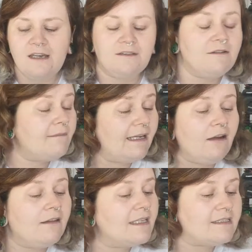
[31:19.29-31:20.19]
So it might
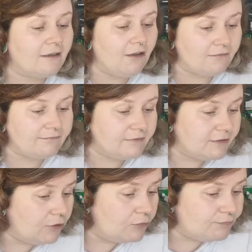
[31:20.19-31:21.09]
not last that long.
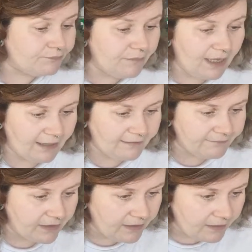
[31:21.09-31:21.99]
So,
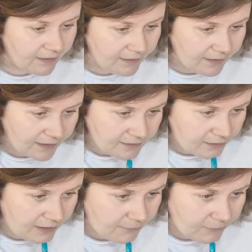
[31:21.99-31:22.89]
hey, that's
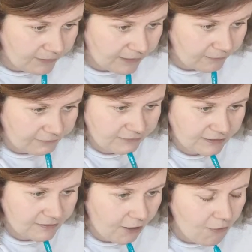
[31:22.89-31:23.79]
good. I'm only in the office
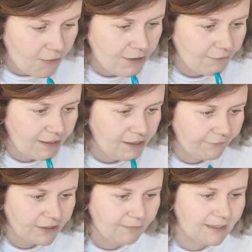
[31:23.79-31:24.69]
twice. Oh, you're only in the
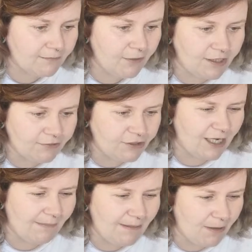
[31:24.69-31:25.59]
office twice a month, you
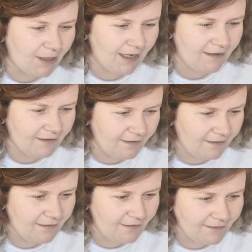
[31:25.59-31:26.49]
jammy bugger.
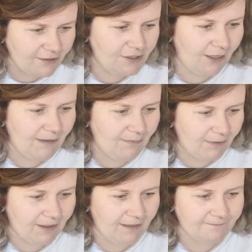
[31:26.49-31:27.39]
Jammy
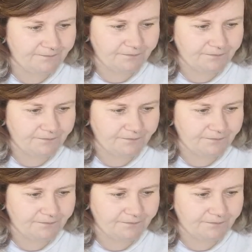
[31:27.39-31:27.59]
bugger.